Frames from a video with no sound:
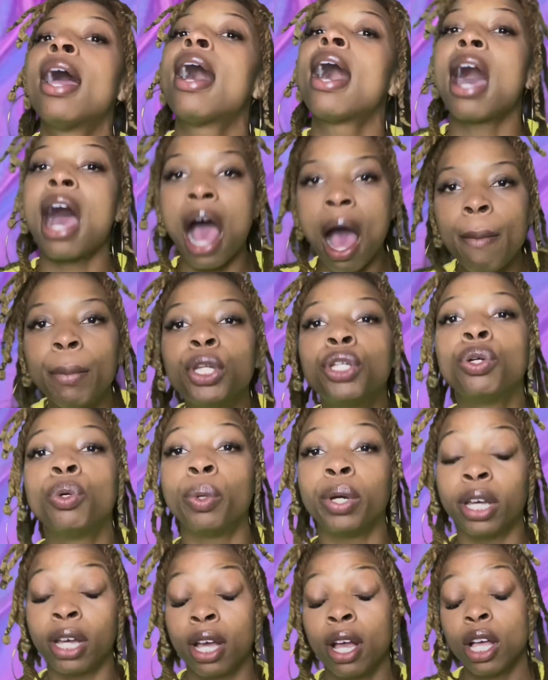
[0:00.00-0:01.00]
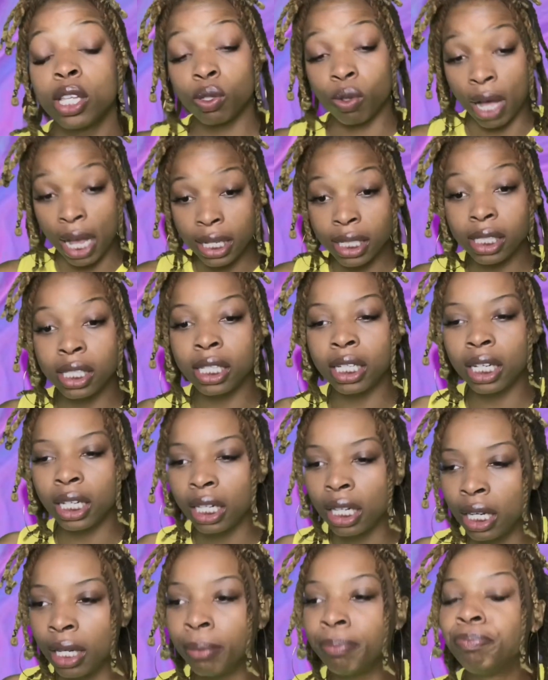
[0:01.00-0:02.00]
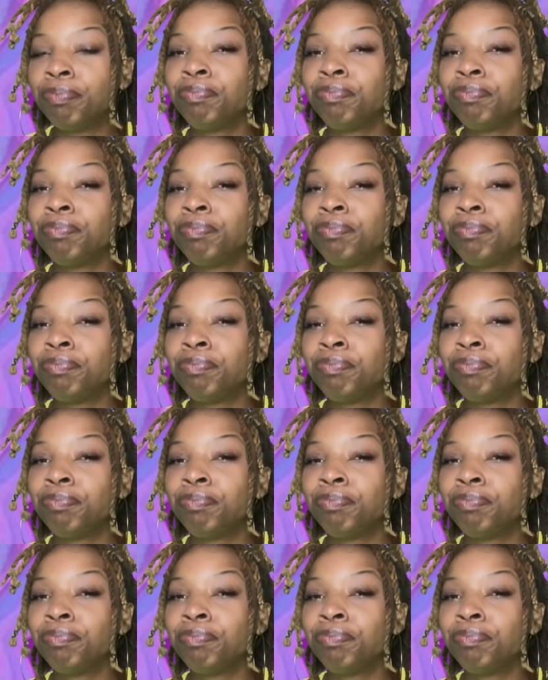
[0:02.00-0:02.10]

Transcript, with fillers: I'ma do it. So I stood up.